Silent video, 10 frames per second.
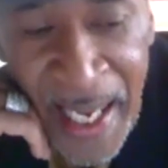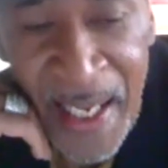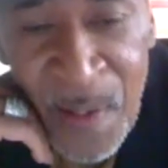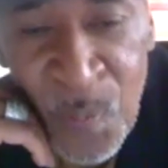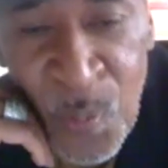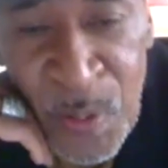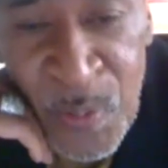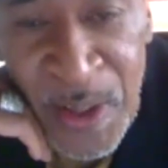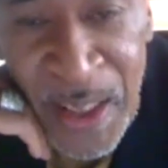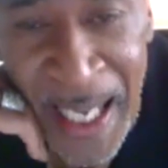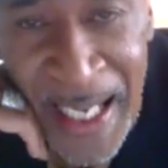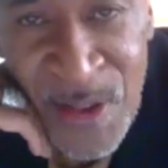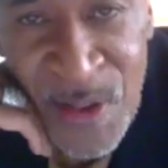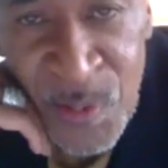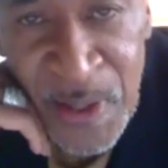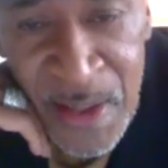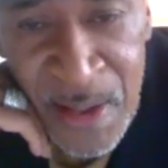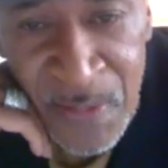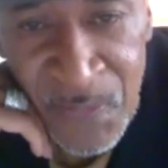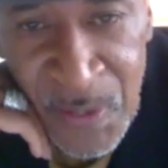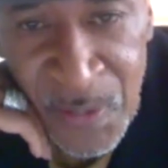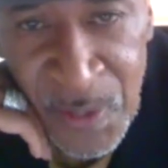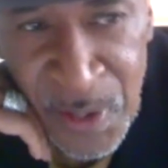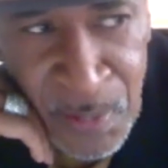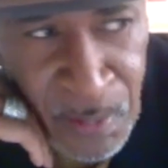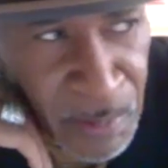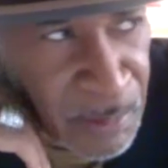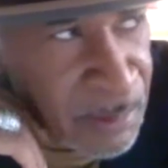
and we would like to interview you.